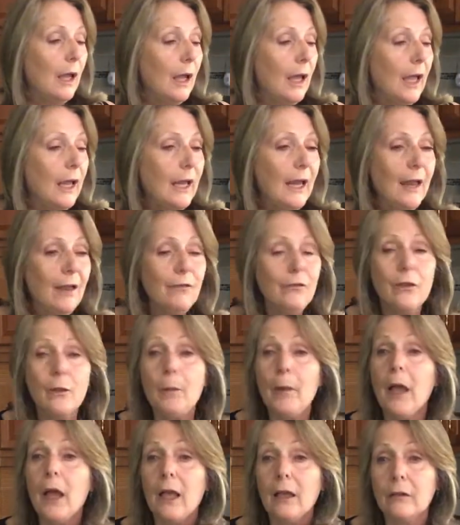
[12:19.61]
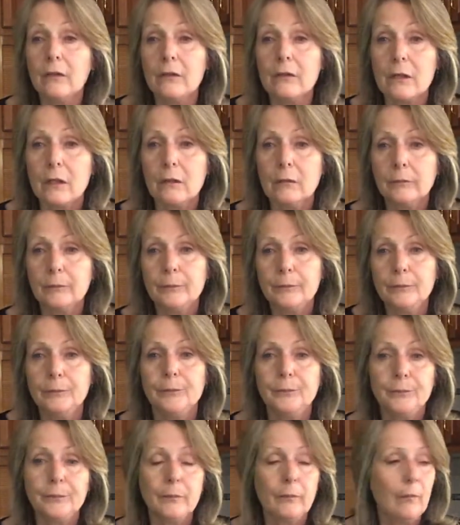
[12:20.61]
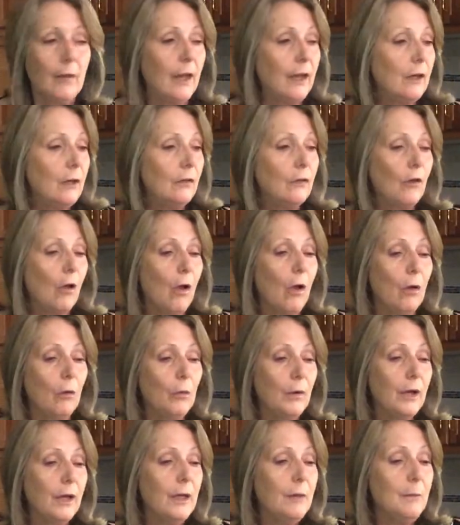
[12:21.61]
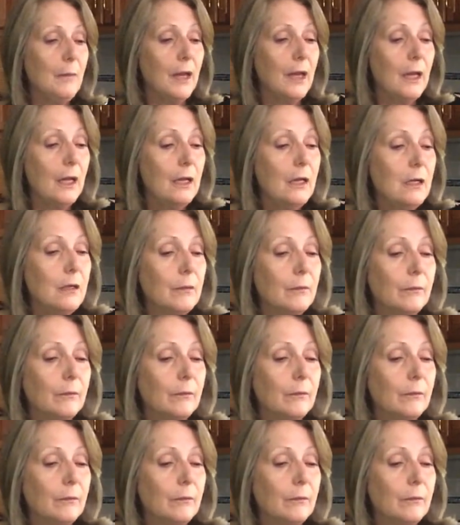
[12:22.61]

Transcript: I have the pasta, and it's already made.